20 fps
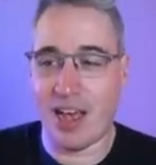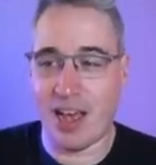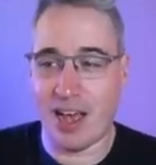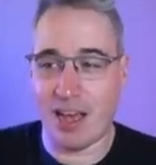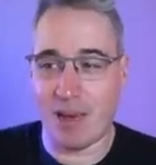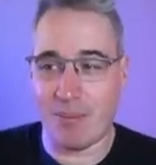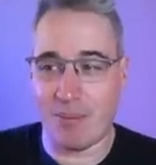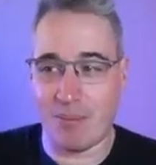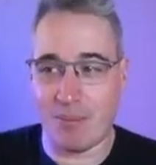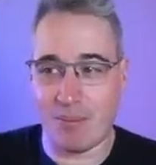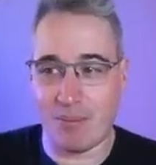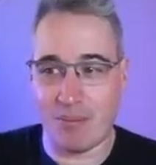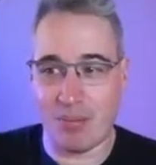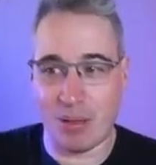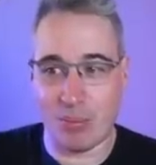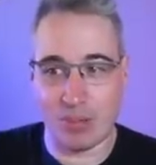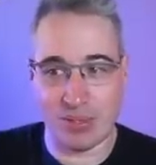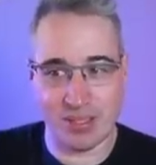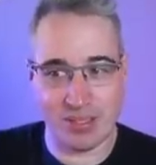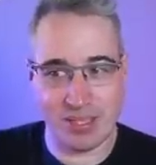Um,
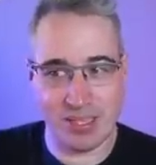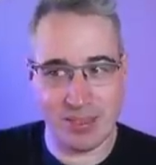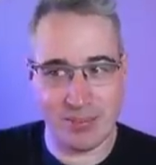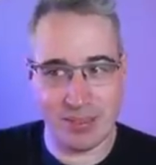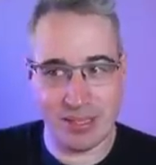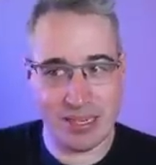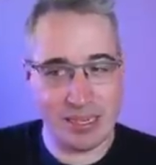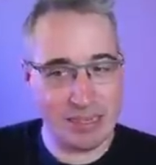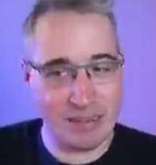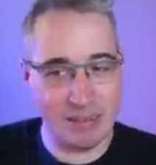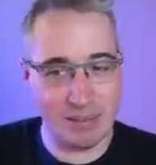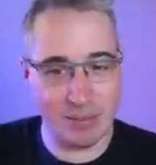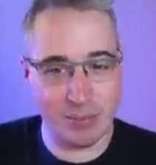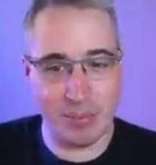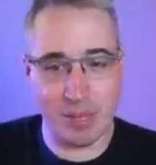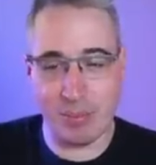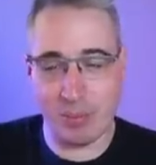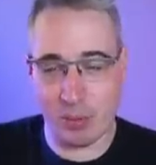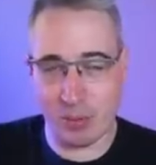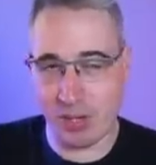and we'll see, but
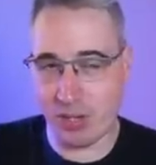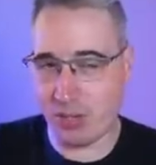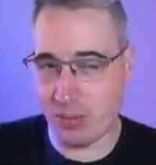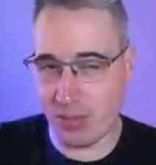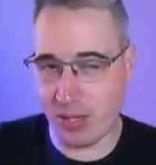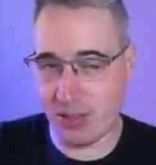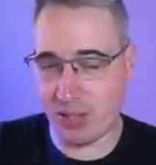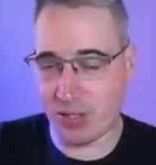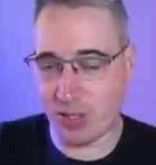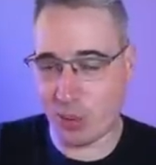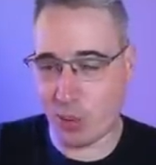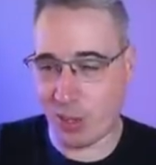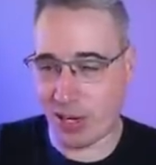maybe we do need the